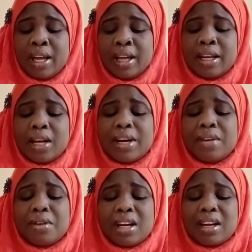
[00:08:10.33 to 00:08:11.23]
Now,
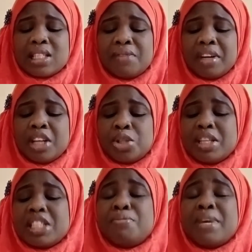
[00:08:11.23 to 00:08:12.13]
another
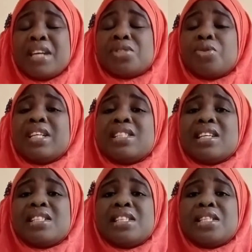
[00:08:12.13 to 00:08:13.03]
classification is based on
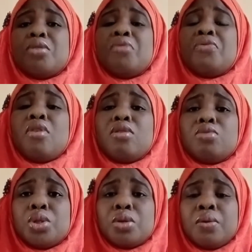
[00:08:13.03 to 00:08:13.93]
intensity of
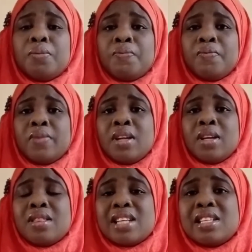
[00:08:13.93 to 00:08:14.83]
culture.
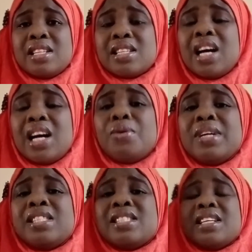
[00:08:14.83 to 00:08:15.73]
That is, how
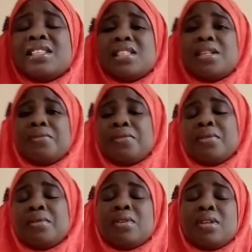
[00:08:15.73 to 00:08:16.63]
intensive
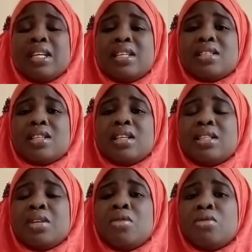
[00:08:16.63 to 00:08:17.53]
is
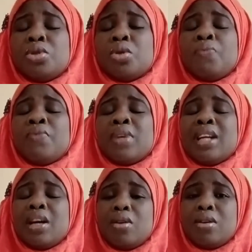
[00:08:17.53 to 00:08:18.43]
the culture.
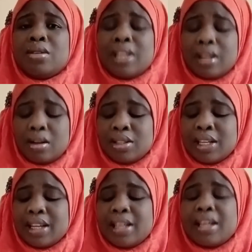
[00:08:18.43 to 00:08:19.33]
Now,
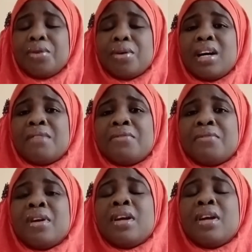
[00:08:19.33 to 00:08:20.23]
under here, you have
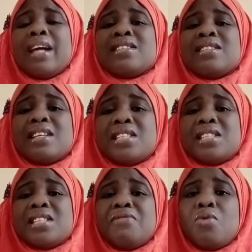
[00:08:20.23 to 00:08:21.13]
extensive
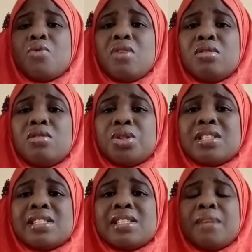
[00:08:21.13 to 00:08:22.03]
aquaculture
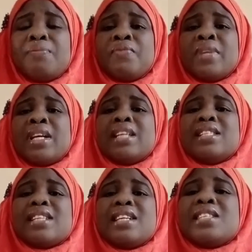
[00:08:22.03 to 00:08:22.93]
system,
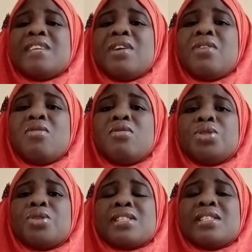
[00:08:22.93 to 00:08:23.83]
intensive
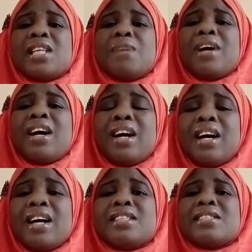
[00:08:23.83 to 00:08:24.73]
aquaculture system,
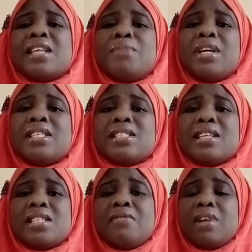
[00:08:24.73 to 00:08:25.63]
and
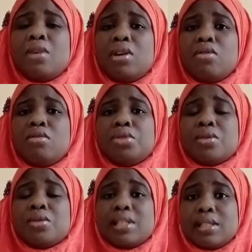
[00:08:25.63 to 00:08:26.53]
semi-intensive aquaculture
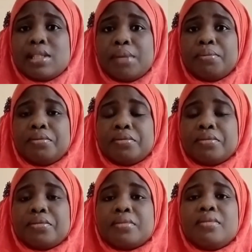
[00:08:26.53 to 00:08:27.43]
system.
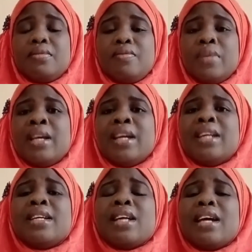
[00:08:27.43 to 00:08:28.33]

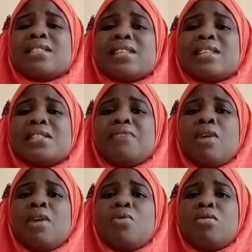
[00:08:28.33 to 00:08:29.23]
In extensive
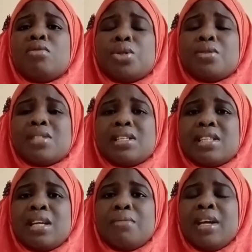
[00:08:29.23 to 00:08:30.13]
aquaculture
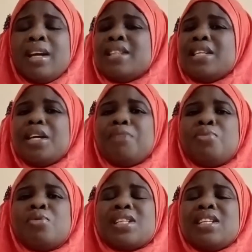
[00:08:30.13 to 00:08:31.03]
system, the
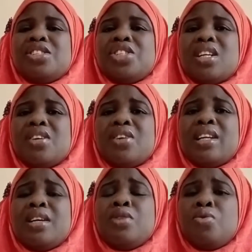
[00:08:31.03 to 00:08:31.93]
input is
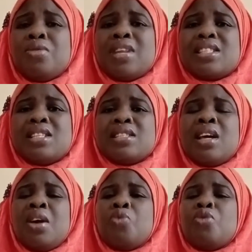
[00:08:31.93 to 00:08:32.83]
generally low. That
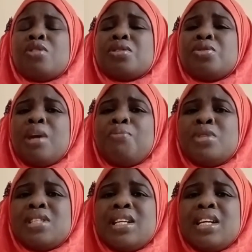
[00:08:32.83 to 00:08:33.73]
is, what you are
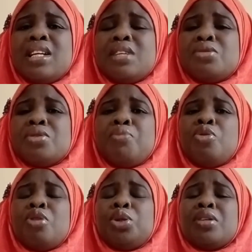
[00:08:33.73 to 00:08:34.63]
putting into the
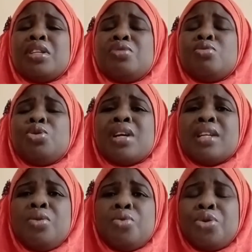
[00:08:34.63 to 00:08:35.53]
production is
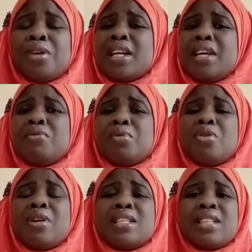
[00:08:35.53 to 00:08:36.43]
usually low. You can even
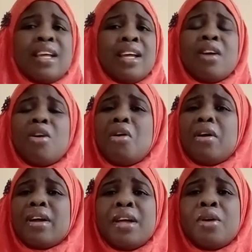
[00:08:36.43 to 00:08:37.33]
call it
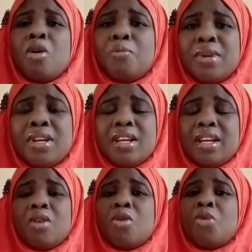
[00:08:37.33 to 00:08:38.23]
a hobby
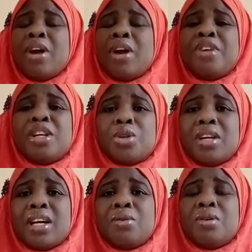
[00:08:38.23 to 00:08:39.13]
or
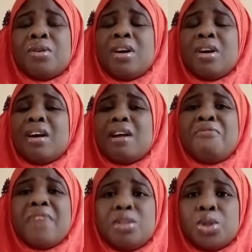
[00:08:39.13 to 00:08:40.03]
recreational
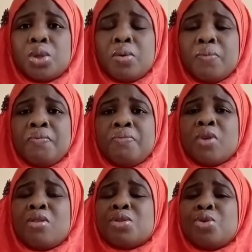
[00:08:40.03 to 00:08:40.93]
venture
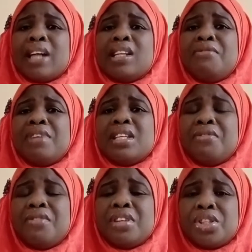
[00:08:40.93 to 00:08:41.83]
because you hardly feed the
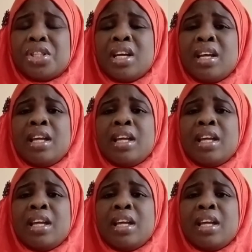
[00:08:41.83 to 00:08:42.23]
fish.